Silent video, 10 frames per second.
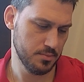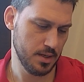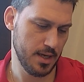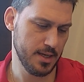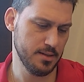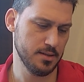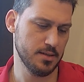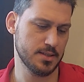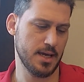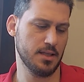And
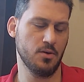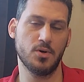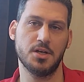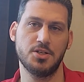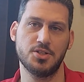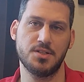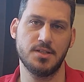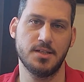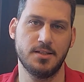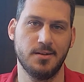exactly what I just
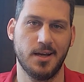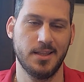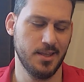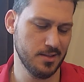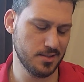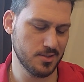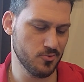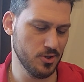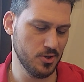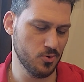said. I think this is a
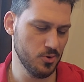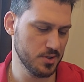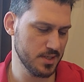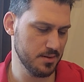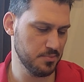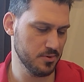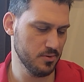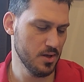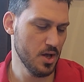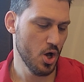really cool example.
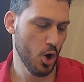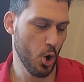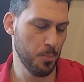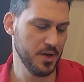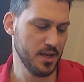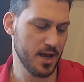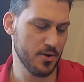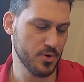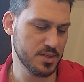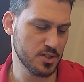OpenAI
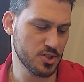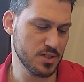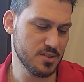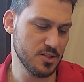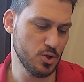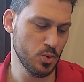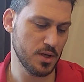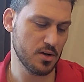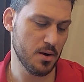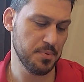Research Institute
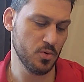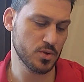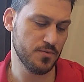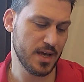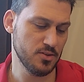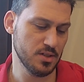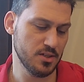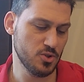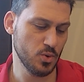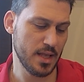and company was founded in
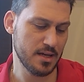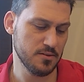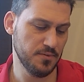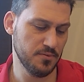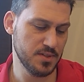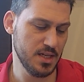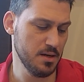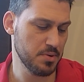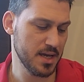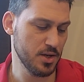2015
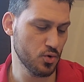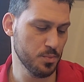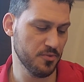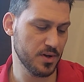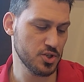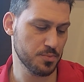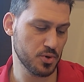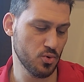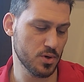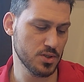by a group of
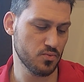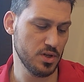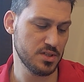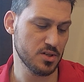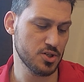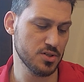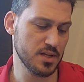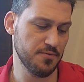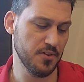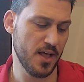entrepreneurs, researchers,
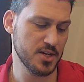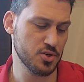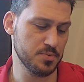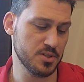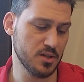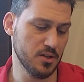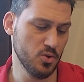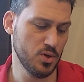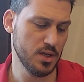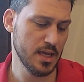and philanthropists,
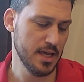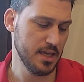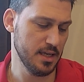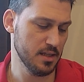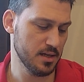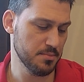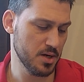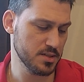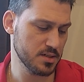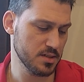including Elon
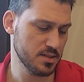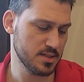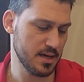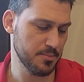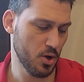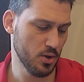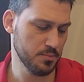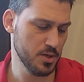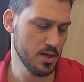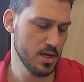Musk, Sam
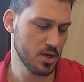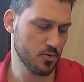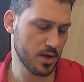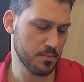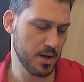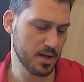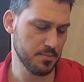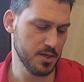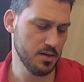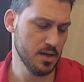Altman, Craig
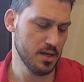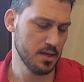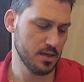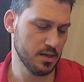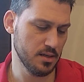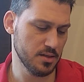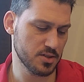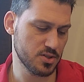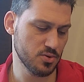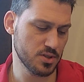Bachman, Ilya
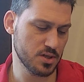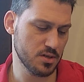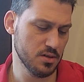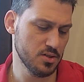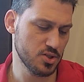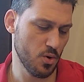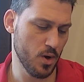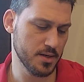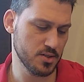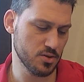Sutskever, so
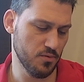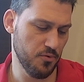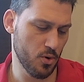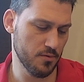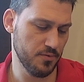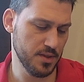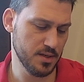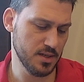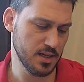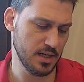on and so forth. And then
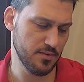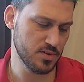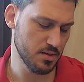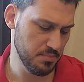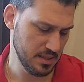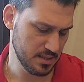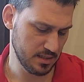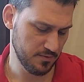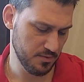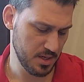they're going to give us some basic
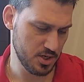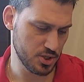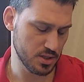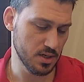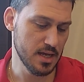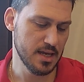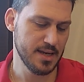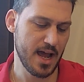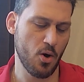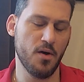information.
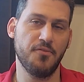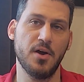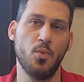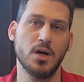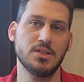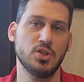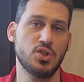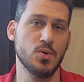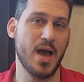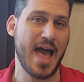Now, if I wanted
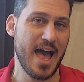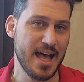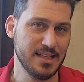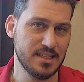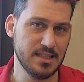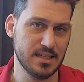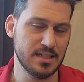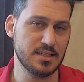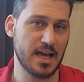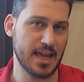to add to
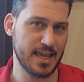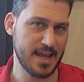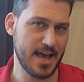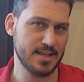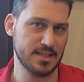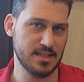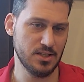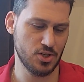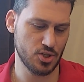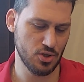this, I can ask an
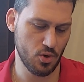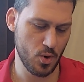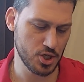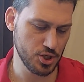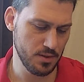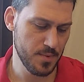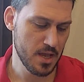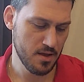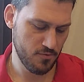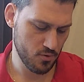additional question.
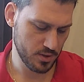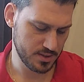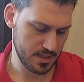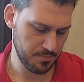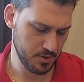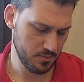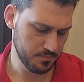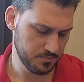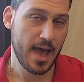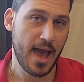For example,
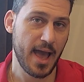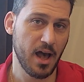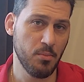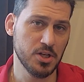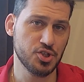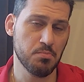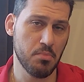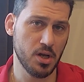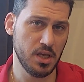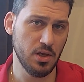how much
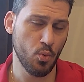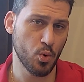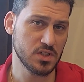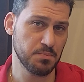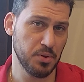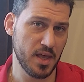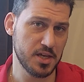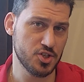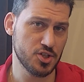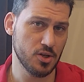money was
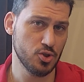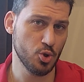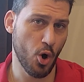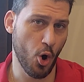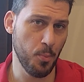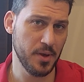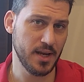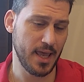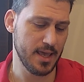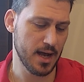pledged to
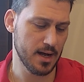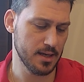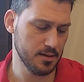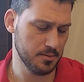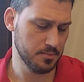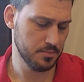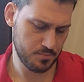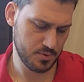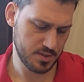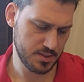OpenAI?
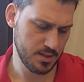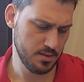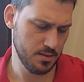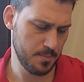Press send.